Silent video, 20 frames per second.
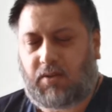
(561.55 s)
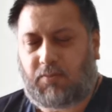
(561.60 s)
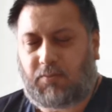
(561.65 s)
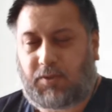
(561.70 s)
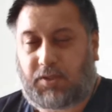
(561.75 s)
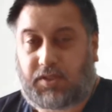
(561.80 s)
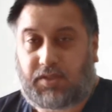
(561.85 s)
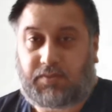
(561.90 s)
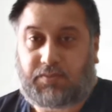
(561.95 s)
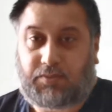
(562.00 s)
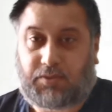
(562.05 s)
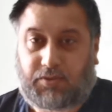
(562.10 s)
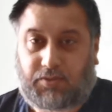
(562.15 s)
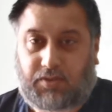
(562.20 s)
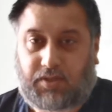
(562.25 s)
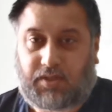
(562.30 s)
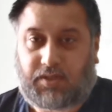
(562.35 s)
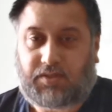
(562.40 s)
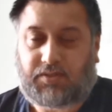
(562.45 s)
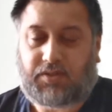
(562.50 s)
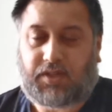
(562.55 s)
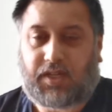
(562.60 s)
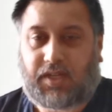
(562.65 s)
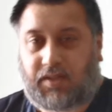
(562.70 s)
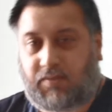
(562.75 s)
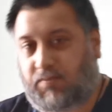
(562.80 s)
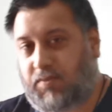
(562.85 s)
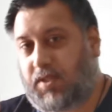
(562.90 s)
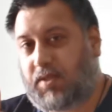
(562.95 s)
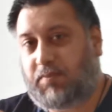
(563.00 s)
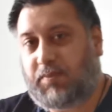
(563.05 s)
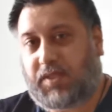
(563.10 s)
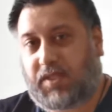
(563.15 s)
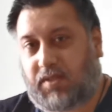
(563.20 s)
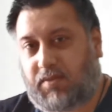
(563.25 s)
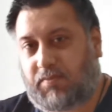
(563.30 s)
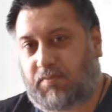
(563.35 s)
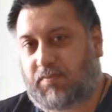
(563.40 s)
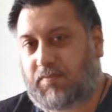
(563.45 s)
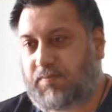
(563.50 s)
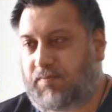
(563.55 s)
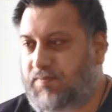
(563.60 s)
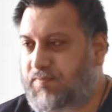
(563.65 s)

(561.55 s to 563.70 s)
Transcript: which is progress, right? Thumbs up.